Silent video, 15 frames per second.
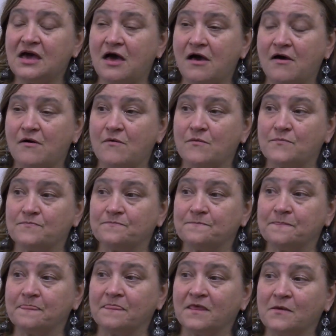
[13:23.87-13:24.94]
Um,
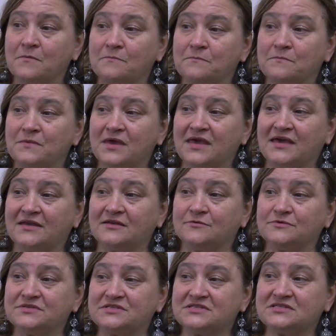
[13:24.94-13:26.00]
and it
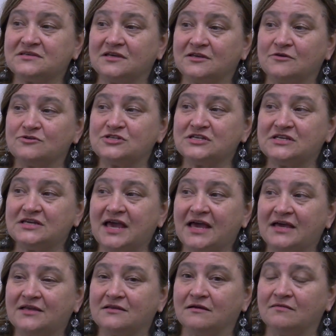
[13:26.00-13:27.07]
was, you know, she
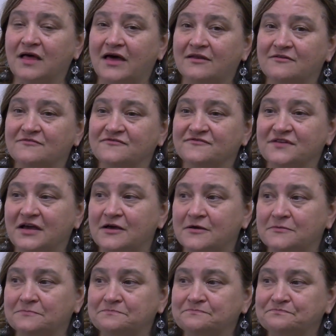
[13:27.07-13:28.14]
had a lot of
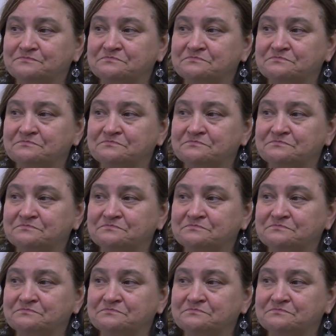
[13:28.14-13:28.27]
um,